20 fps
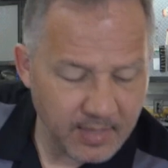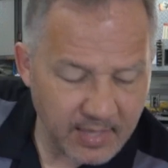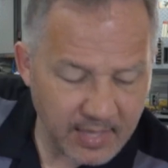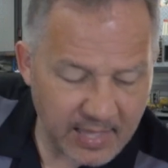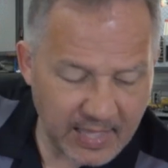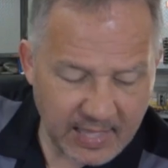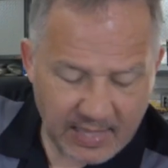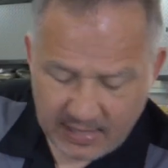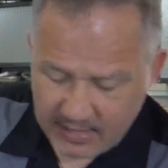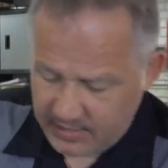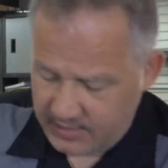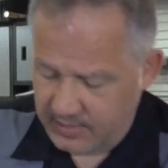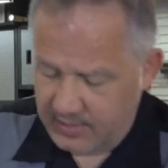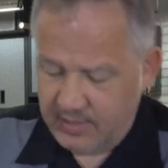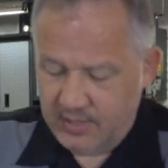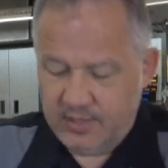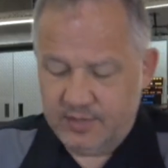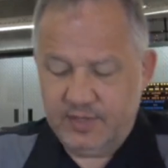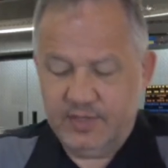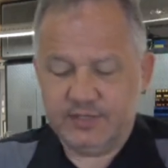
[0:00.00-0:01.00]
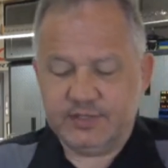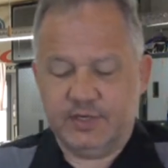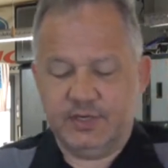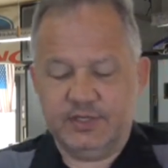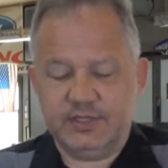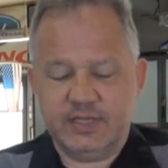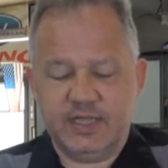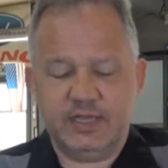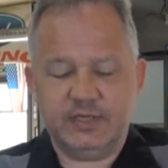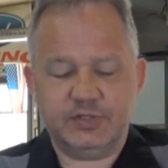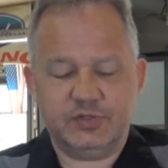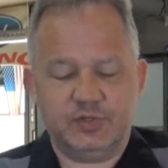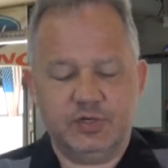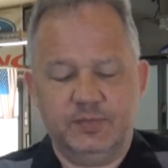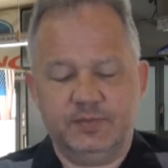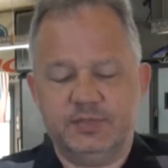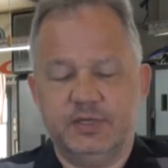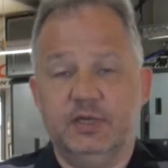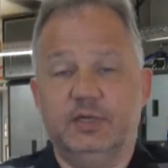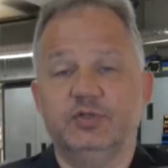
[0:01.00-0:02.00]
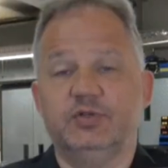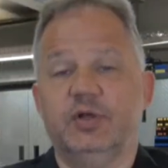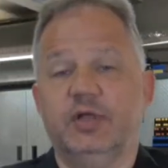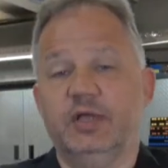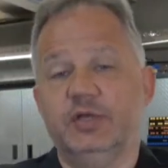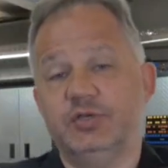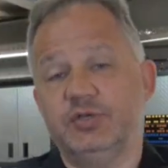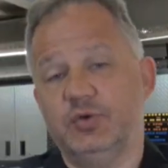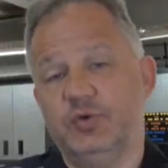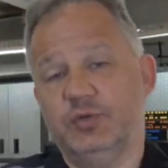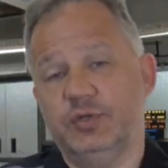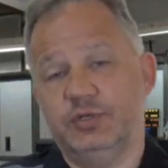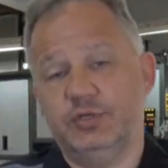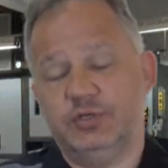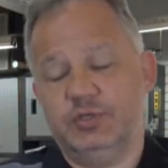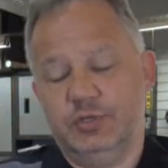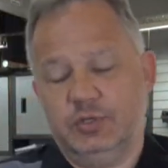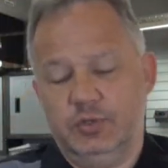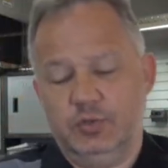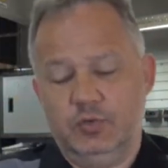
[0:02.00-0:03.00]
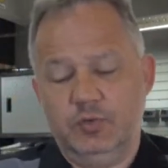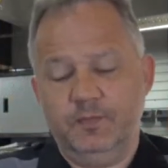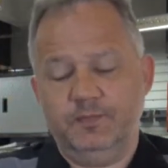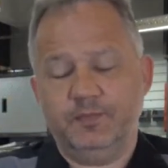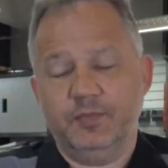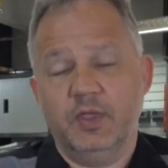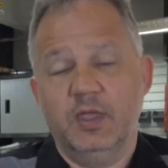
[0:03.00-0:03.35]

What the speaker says: and these are the test strips, and I'll try and show these to you.